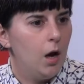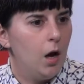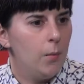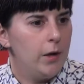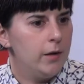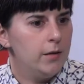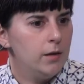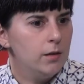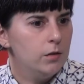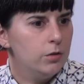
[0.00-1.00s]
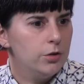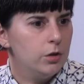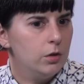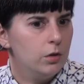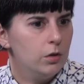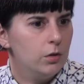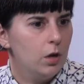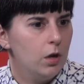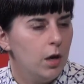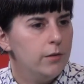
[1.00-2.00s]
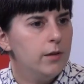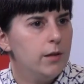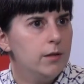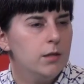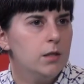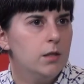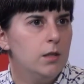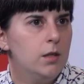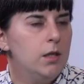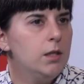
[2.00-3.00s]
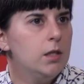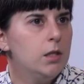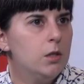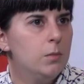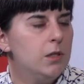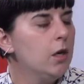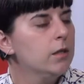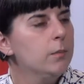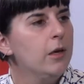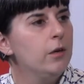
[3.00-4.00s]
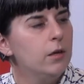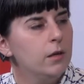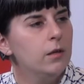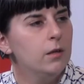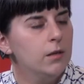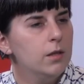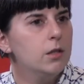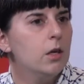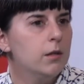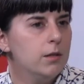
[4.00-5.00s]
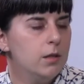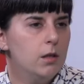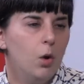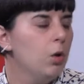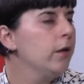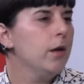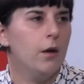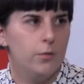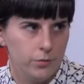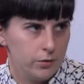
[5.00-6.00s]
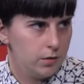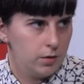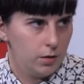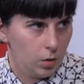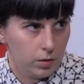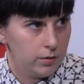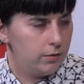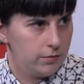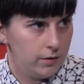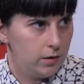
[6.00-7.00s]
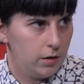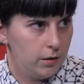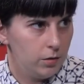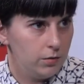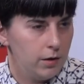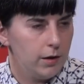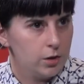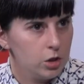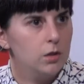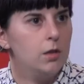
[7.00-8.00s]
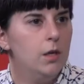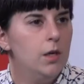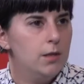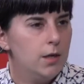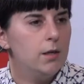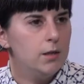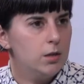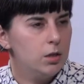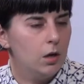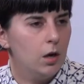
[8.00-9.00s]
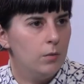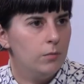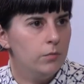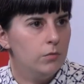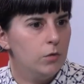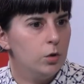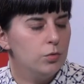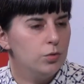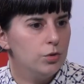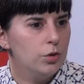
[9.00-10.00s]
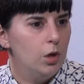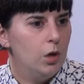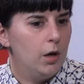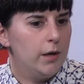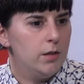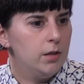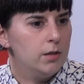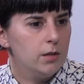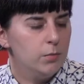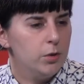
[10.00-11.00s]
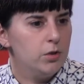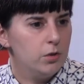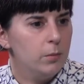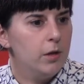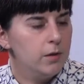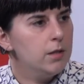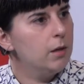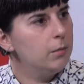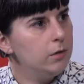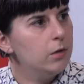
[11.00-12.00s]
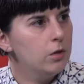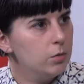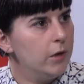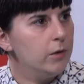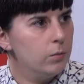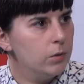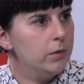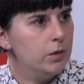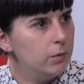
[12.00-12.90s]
And I think that there's a lot that needs to be talked about, and I think that Thingscon is the only conference and the only event that I know that actually takes those ideas and puts them on the table and goes, right, what are we